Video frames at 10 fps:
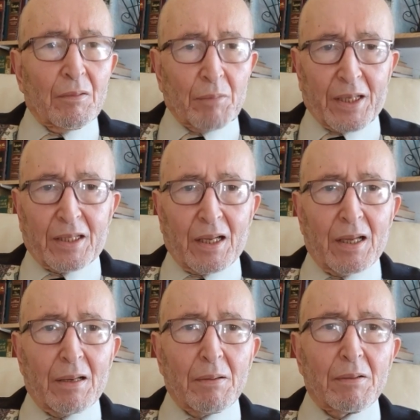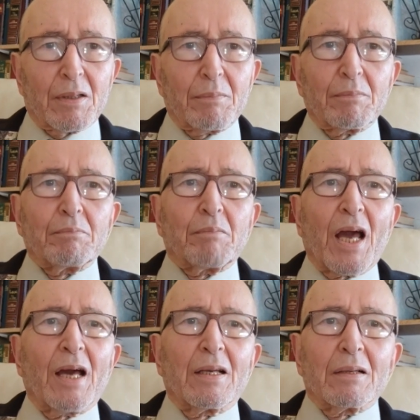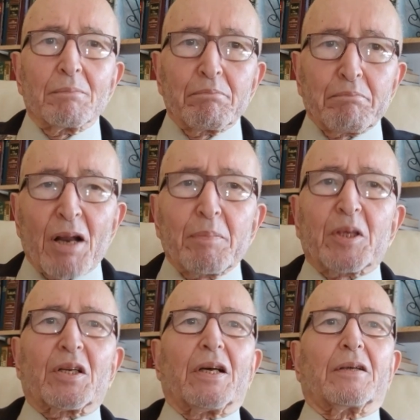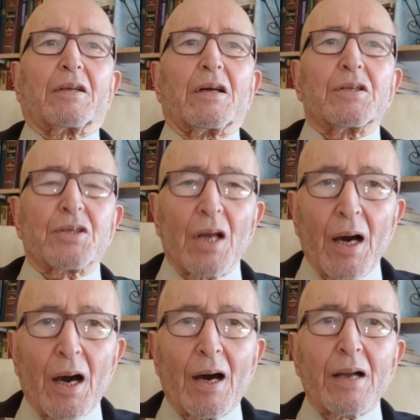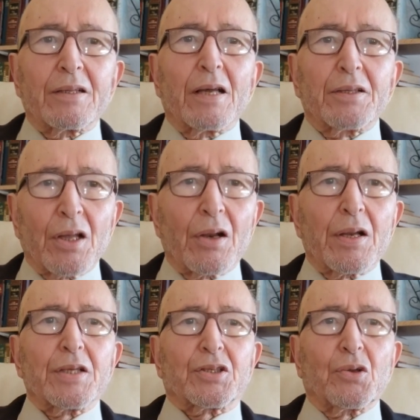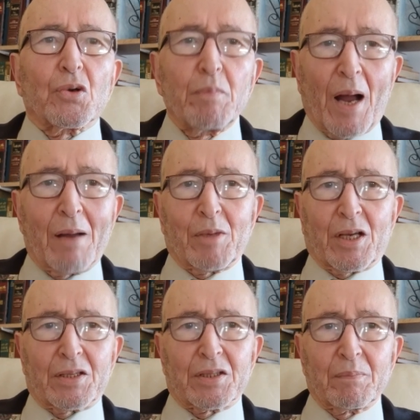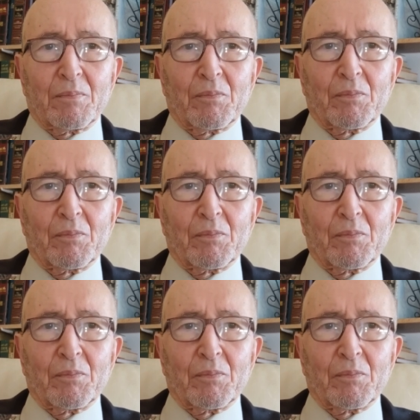But the main perpetrators are the terrorist group Hamas.